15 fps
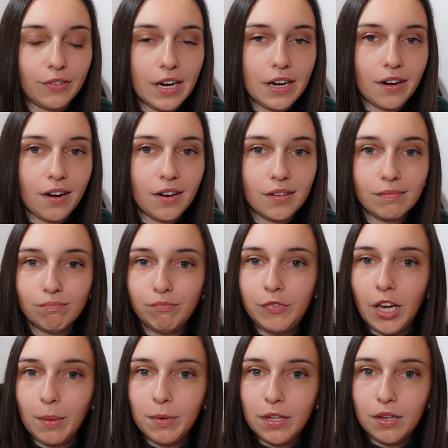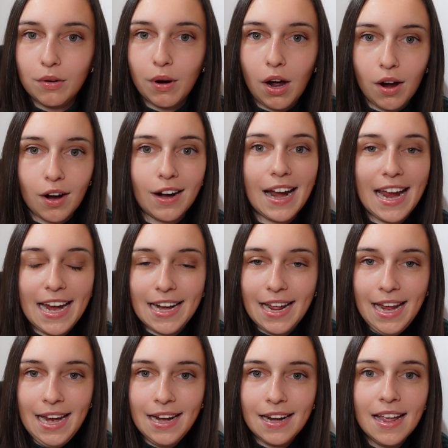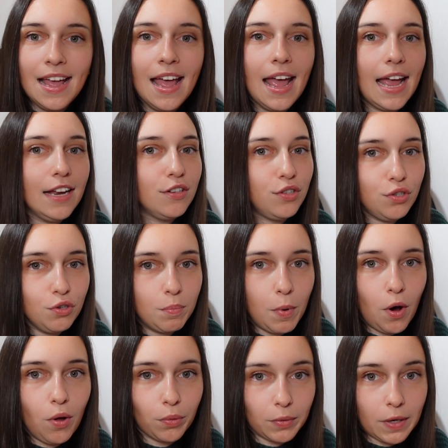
radar, WR88 and Dupole